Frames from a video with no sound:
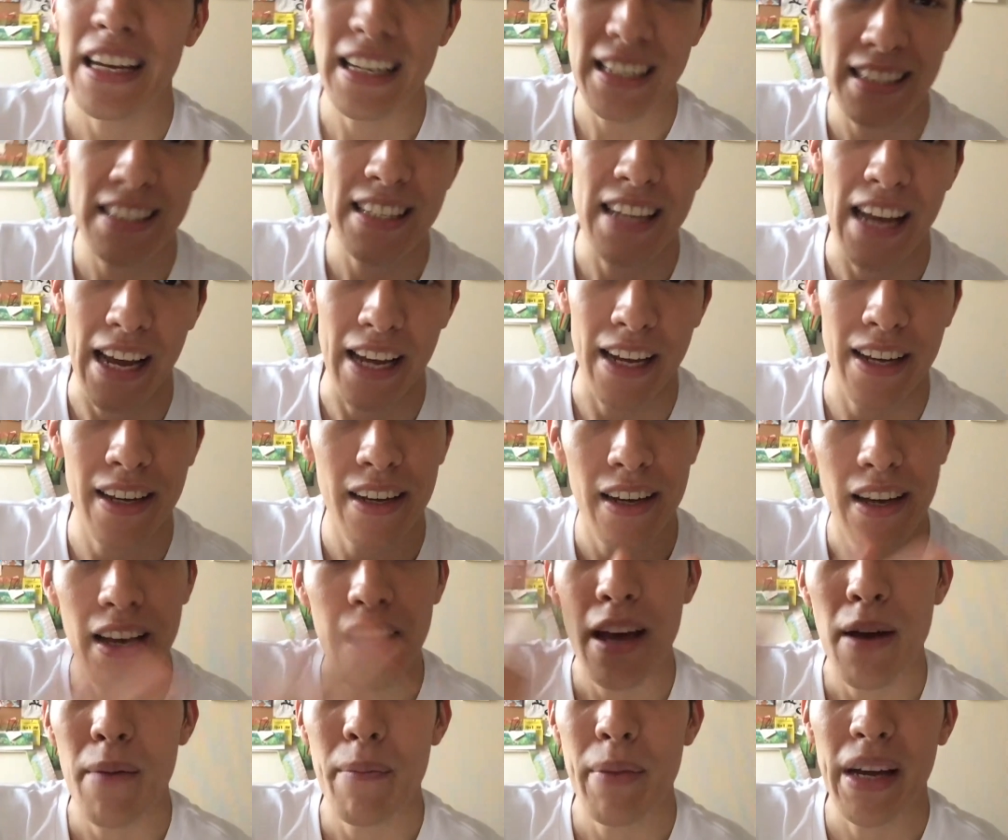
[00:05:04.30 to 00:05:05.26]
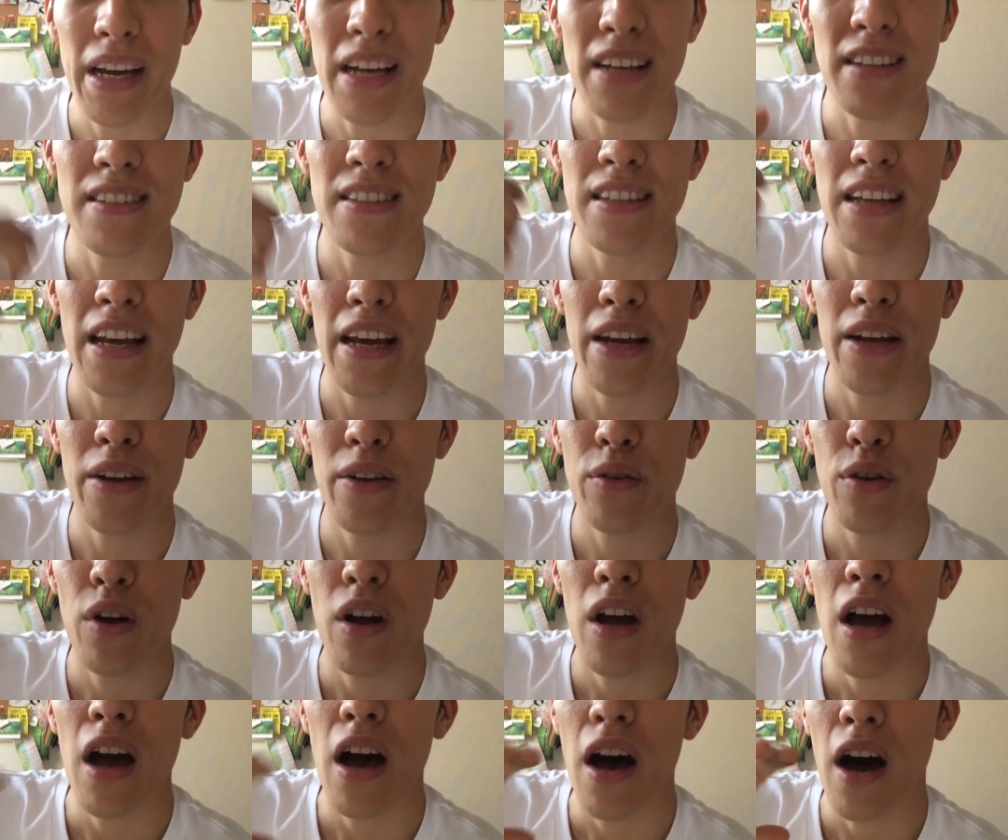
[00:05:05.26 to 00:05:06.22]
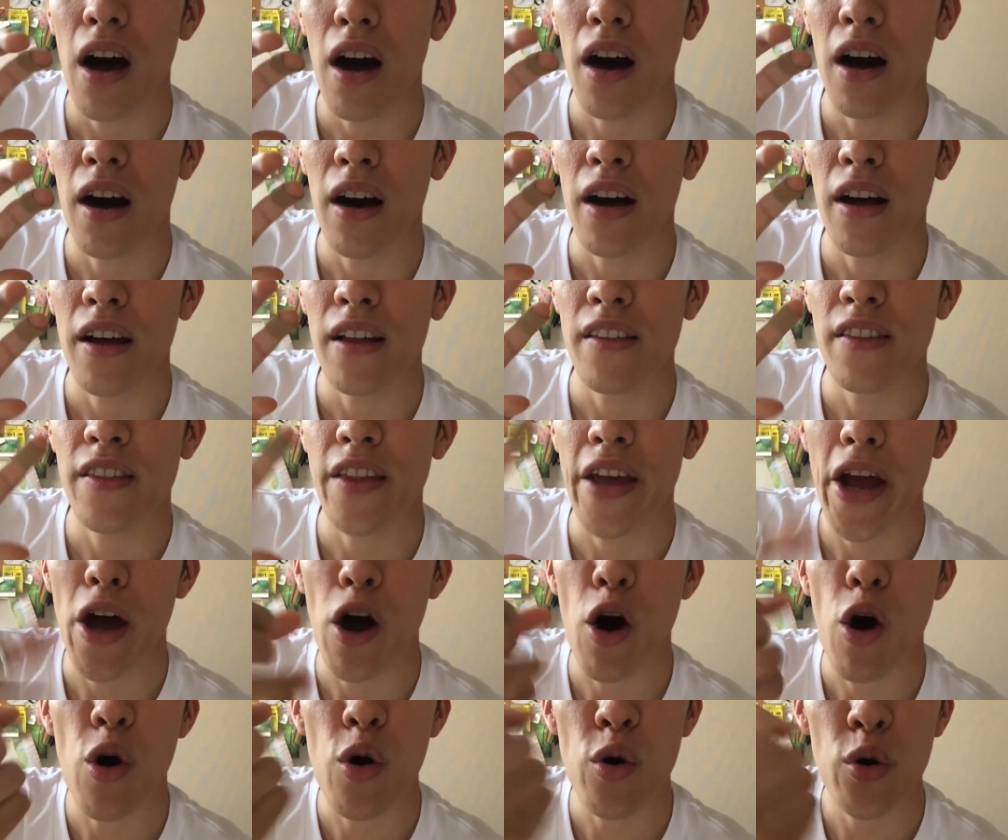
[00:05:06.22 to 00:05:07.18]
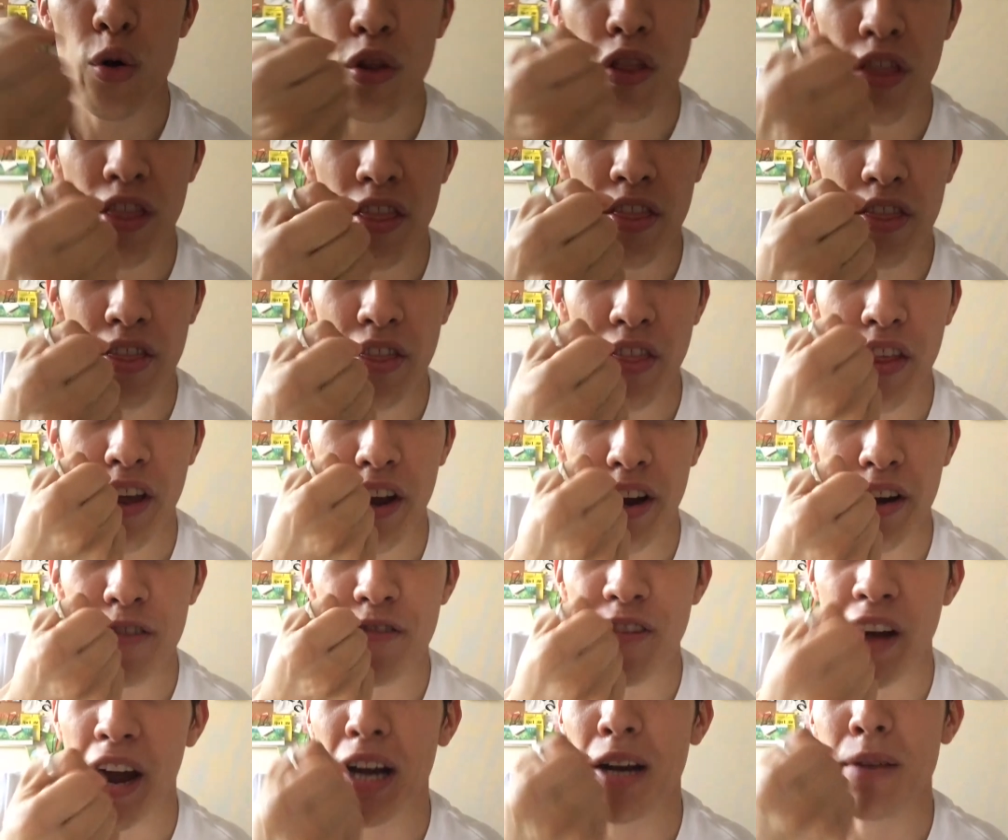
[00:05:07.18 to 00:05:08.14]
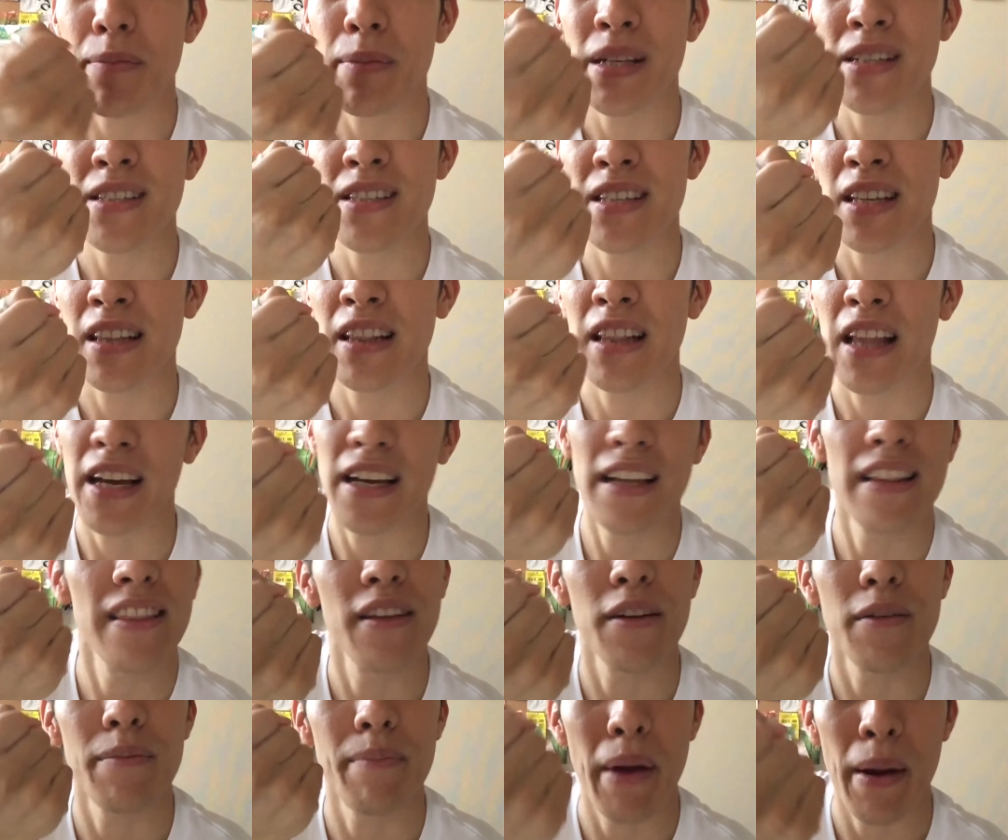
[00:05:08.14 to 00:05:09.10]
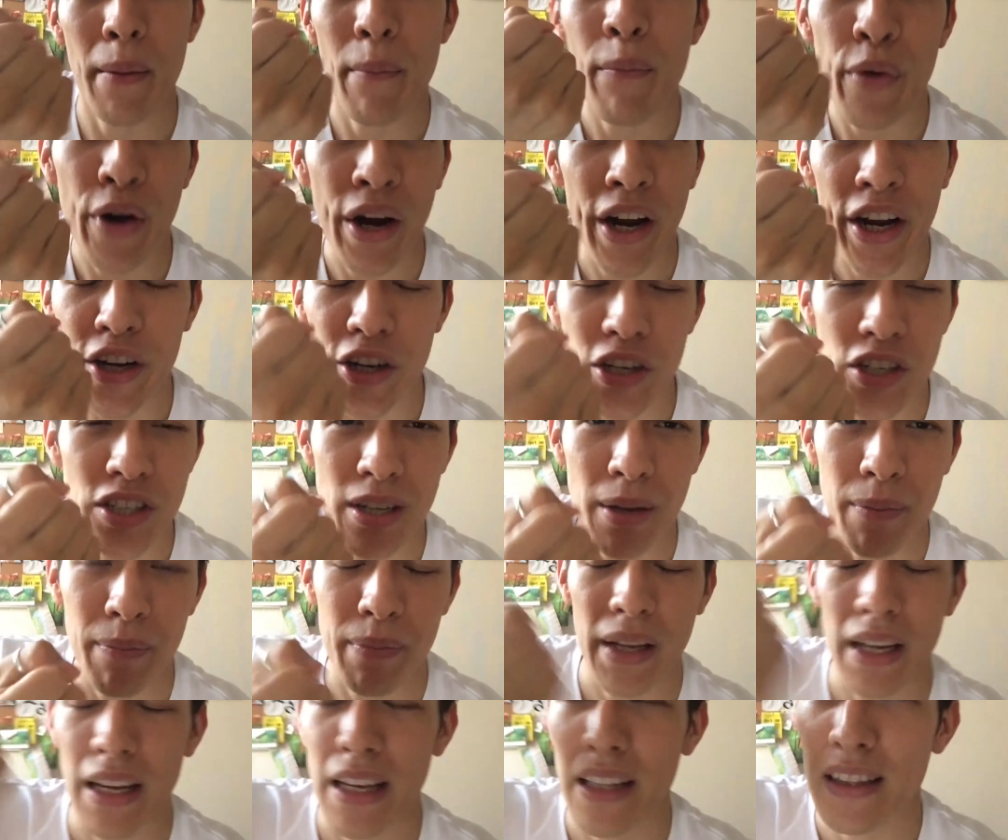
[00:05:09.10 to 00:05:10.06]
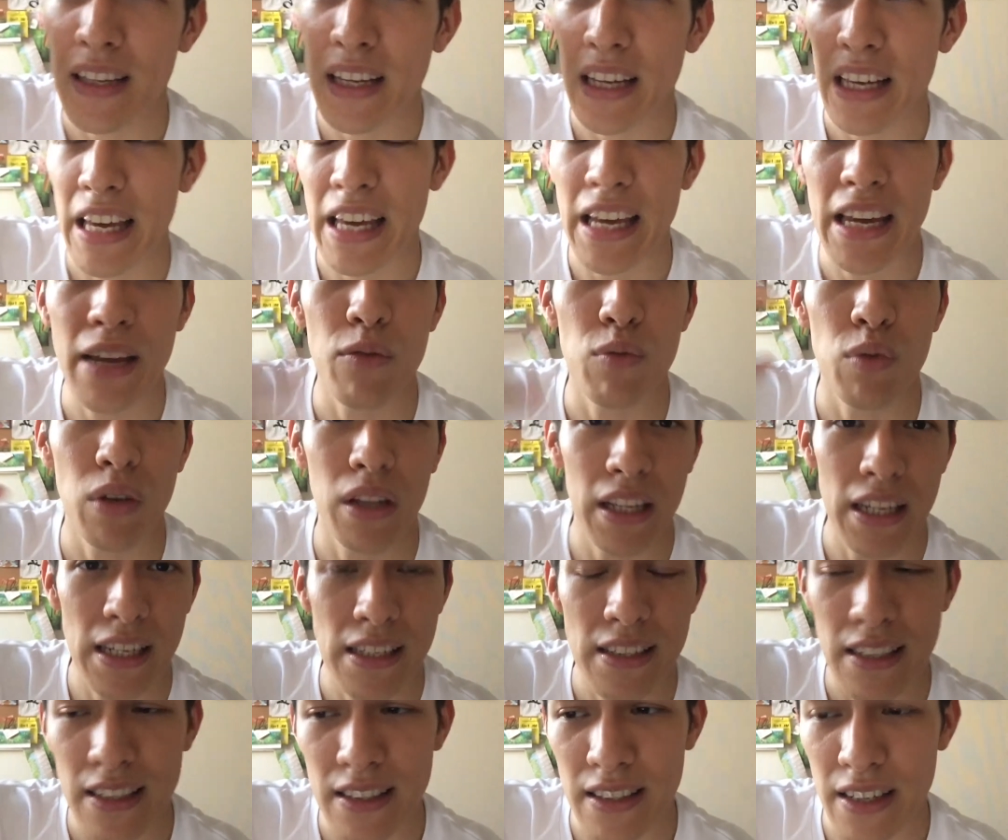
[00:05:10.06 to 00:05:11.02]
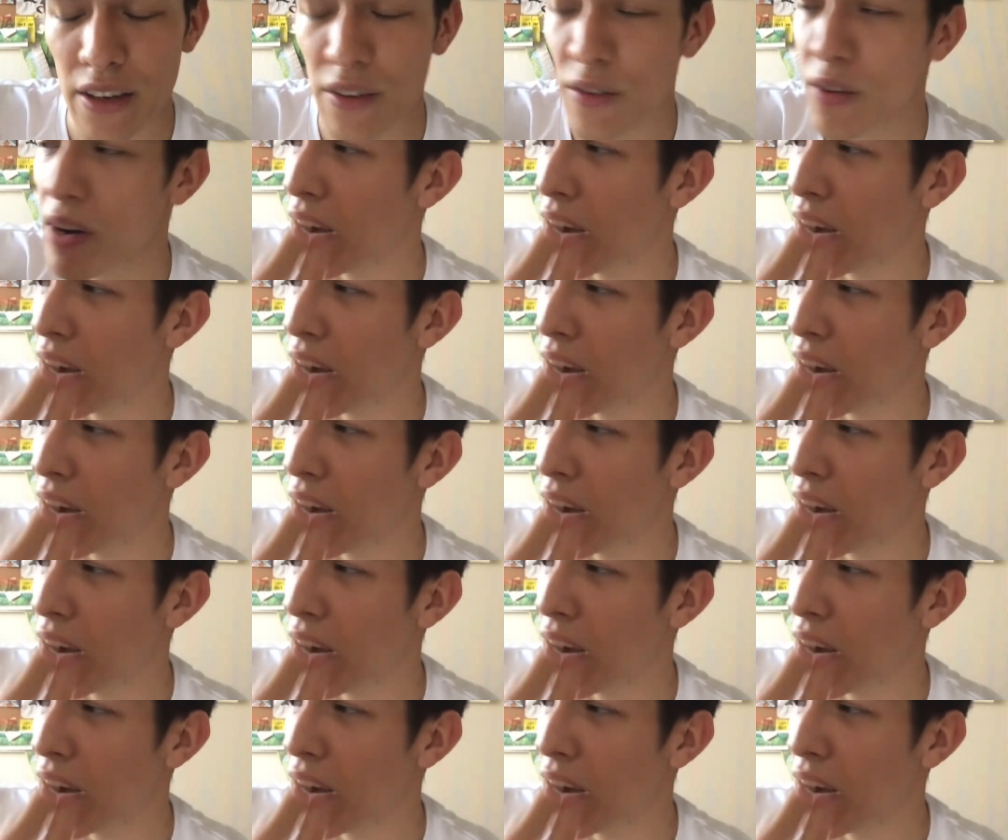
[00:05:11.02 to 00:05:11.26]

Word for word: intake, because they hold their vitamins in like their membrane or something, and the heat releases it,